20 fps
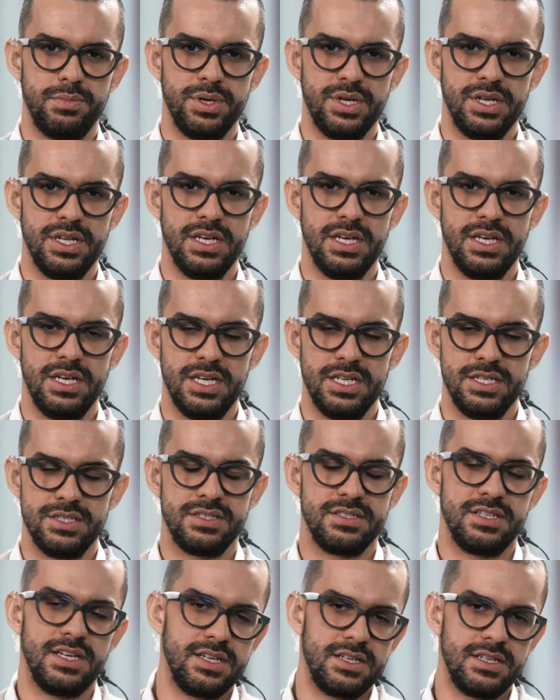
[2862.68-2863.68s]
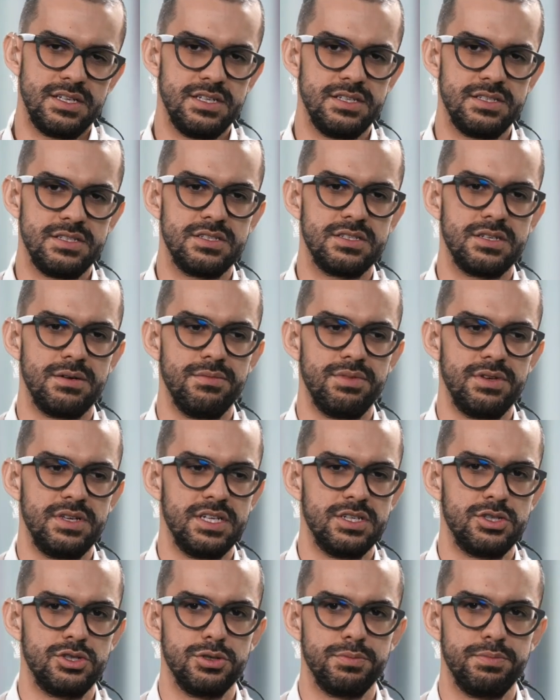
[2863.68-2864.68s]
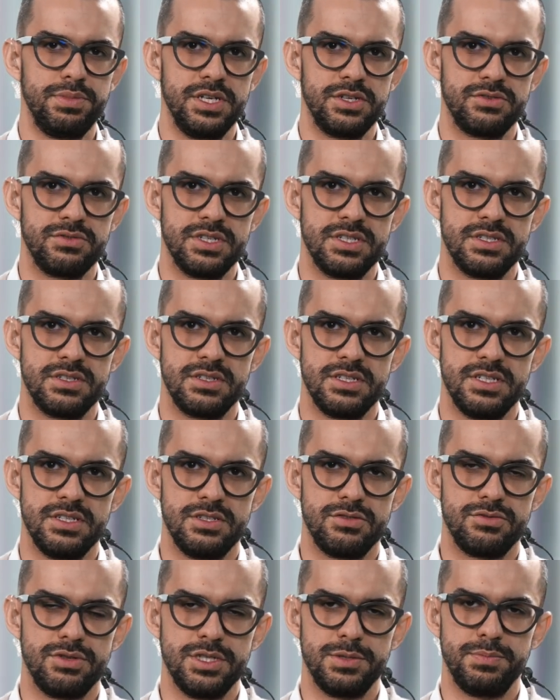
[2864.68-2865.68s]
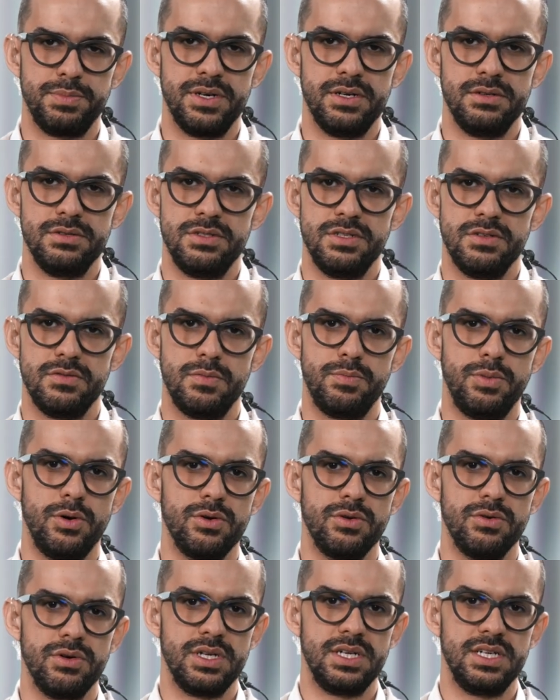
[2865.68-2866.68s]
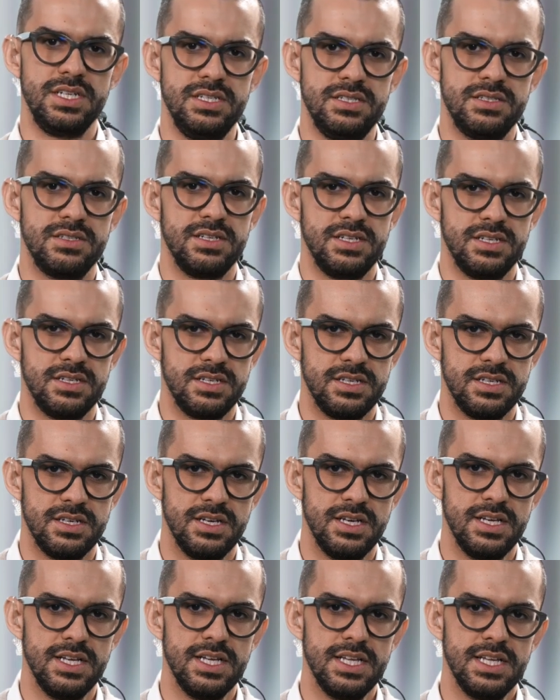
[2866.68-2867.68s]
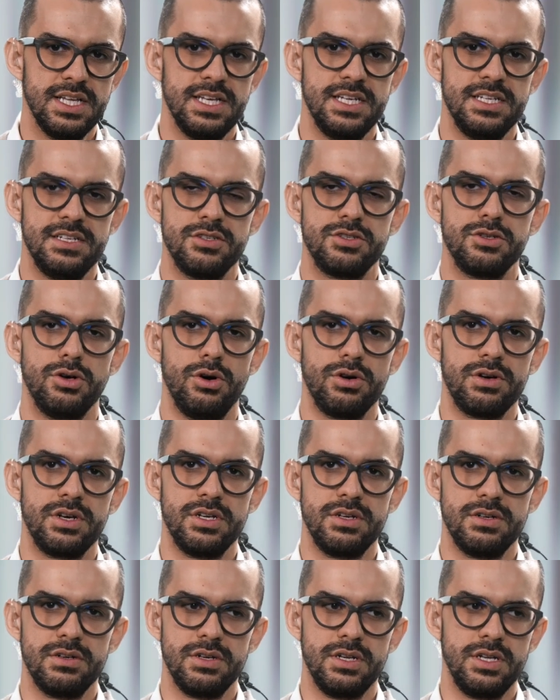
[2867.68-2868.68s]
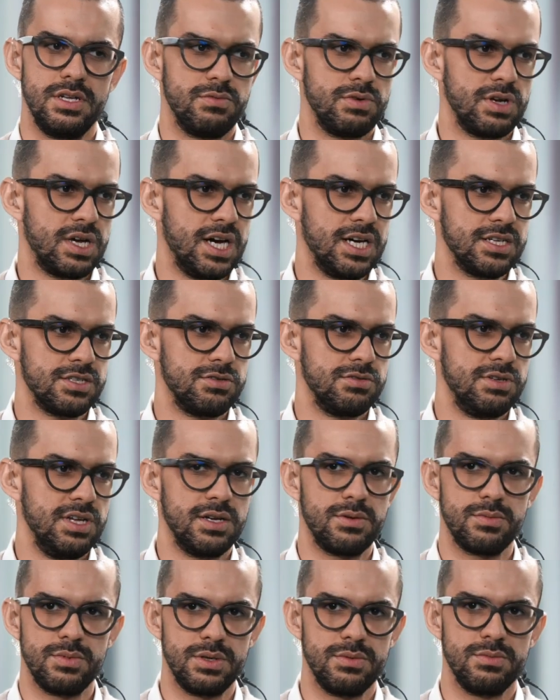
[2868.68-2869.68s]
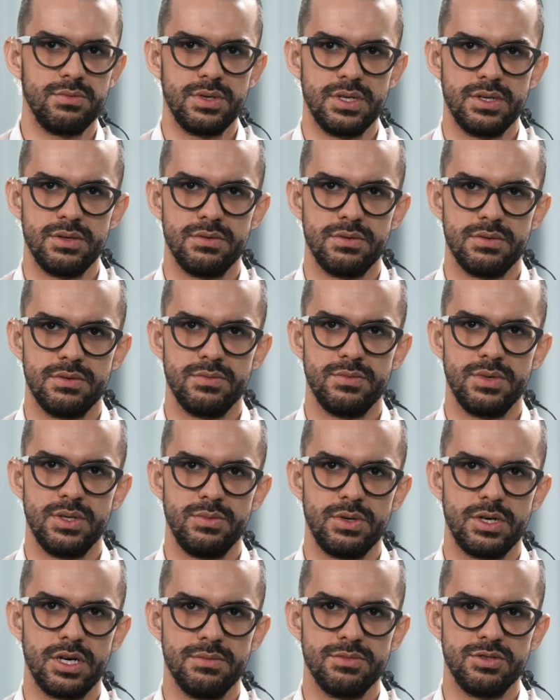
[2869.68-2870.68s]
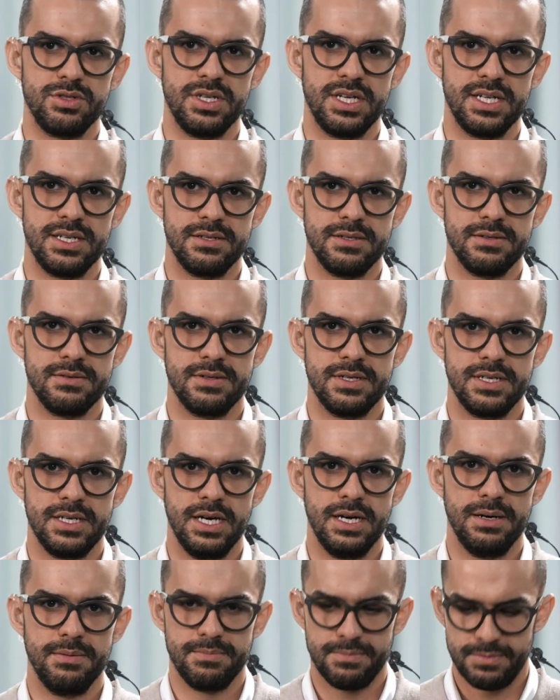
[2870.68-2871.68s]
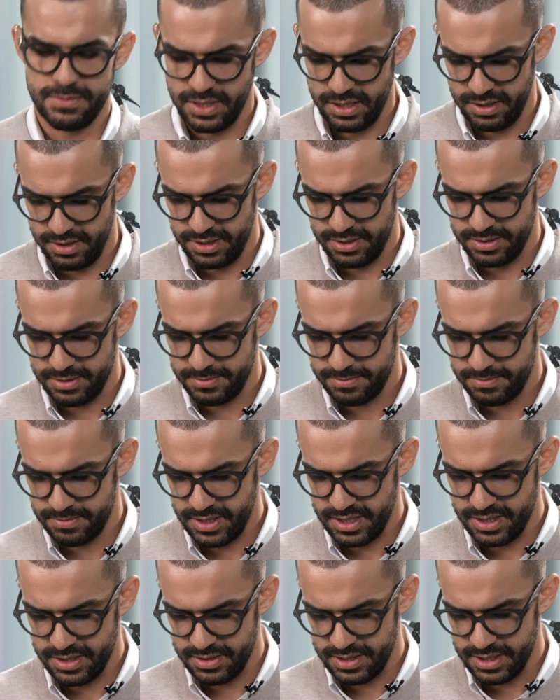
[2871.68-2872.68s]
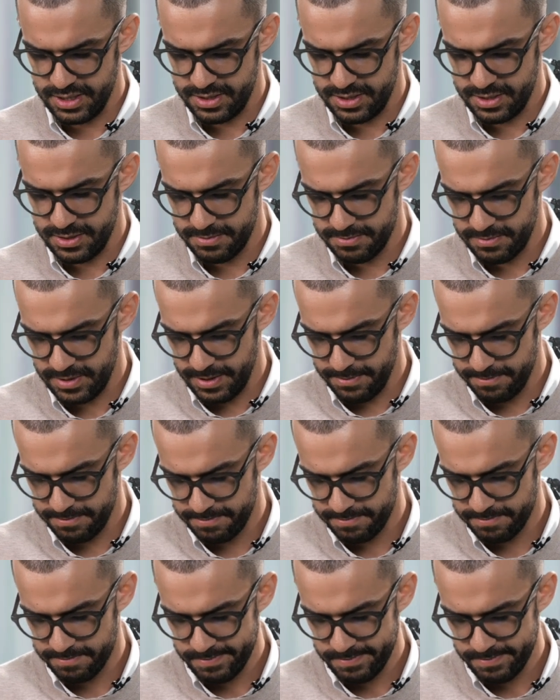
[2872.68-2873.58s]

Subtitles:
But instead, this is something that should be addressed in the transparency report, or at least in the talk in regards to that when we come to that. Yeah, I think that's it. Yeah.